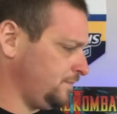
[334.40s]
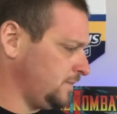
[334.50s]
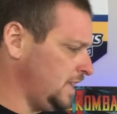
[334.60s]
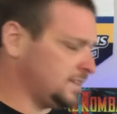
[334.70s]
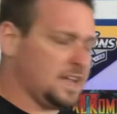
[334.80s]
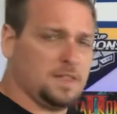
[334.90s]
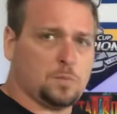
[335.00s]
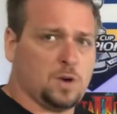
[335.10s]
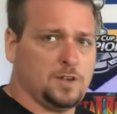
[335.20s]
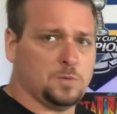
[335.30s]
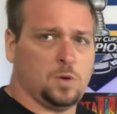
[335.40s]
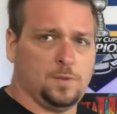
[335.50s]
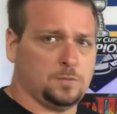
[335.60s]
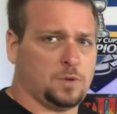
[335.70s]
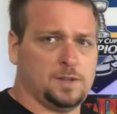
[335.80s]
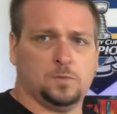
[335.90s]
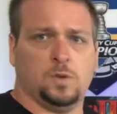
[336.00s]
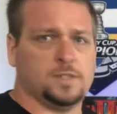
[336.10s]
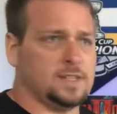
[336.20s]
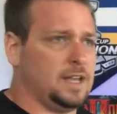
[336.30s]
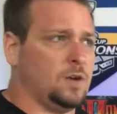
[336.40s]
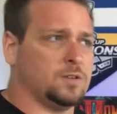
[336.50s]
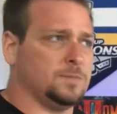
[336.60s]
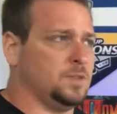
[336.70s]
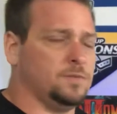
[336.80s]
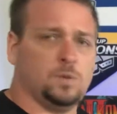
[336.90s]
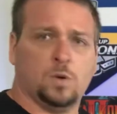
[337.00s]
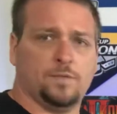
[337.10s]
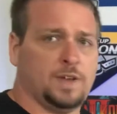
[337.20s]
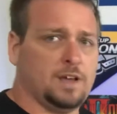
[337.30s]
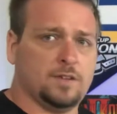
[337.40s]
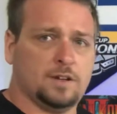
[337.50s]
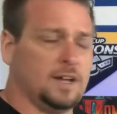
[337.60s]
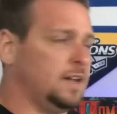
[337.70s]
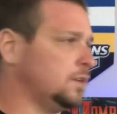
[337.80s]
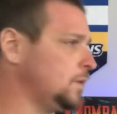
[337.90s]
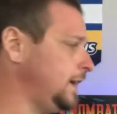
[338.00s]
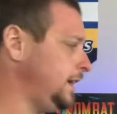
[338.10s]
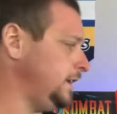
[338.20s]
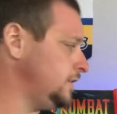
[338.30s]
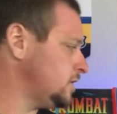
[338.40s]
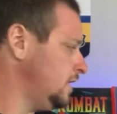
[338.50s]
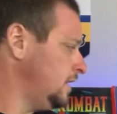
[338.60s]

That's kind of the price point. Most price points now are somewhere in the $400 to $500 range.